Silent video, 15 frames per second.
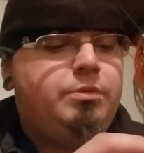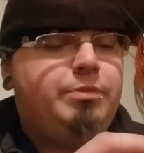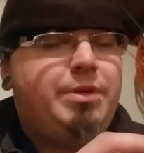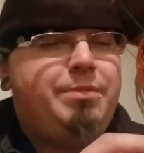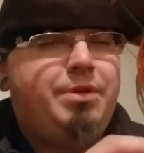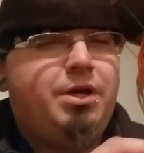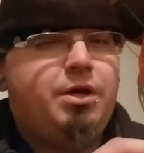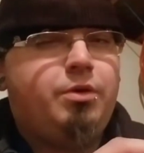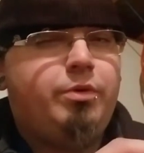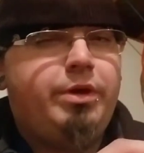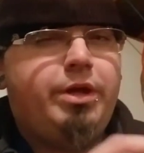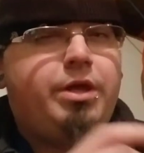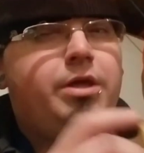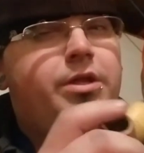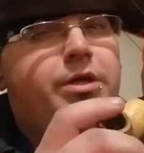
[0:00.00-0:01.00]
maybe not
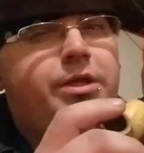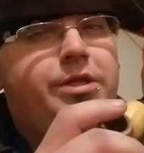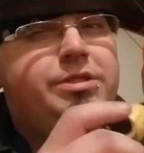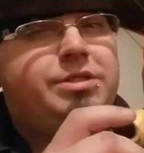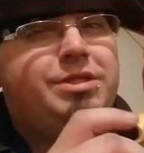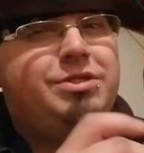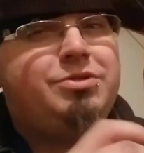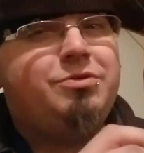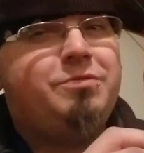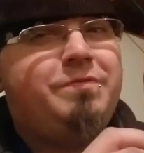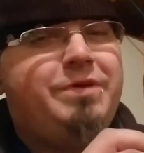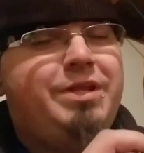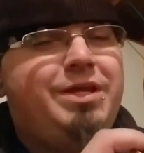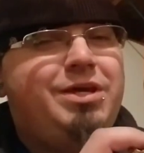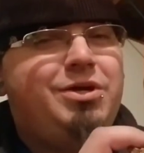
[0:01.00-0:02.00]
quick an unintentional
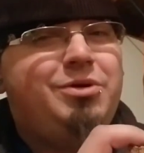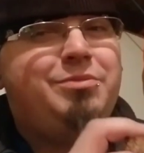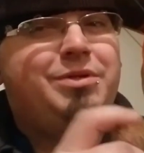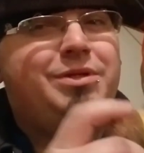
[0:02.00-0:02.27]
video